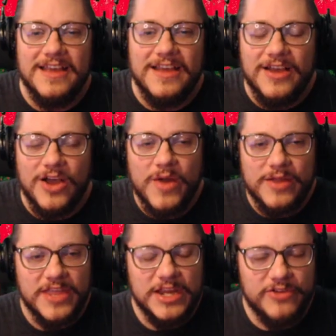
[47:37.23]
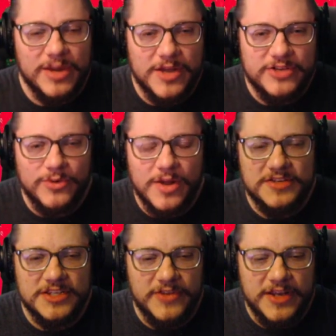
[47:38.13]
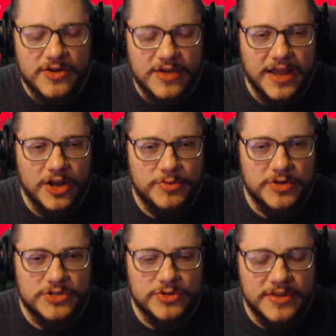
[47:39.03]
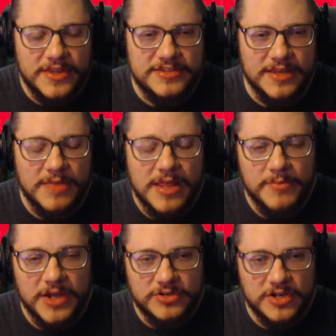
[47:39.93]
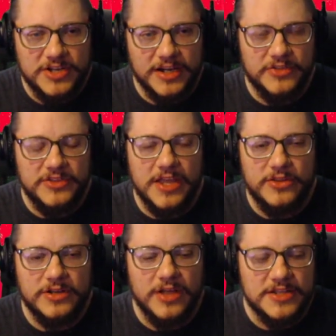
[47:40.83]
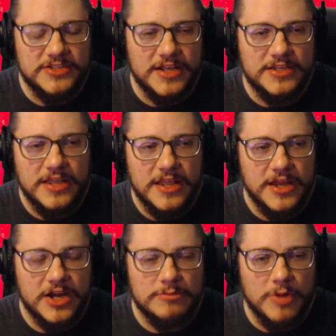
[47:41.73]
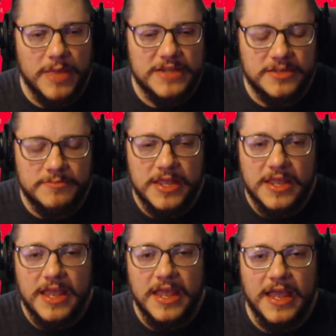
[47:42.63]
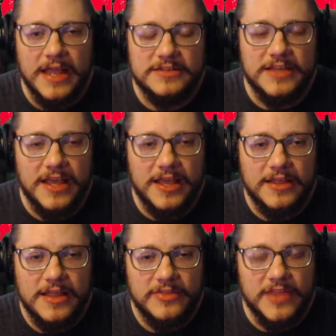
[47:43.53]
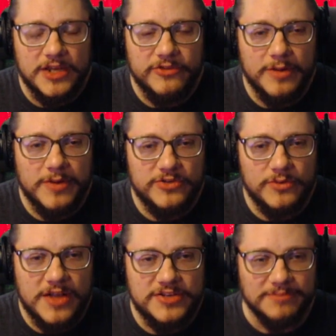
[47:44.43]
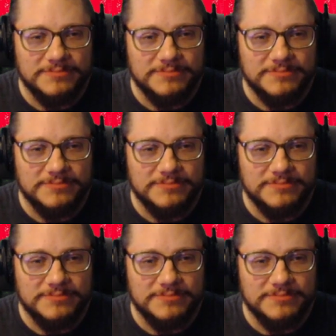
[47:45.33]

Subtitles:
All right, thank you very much for watching this video. I hope you enjoy this, and make sure to check out the other content here in Momentum. And thank you very much for watching.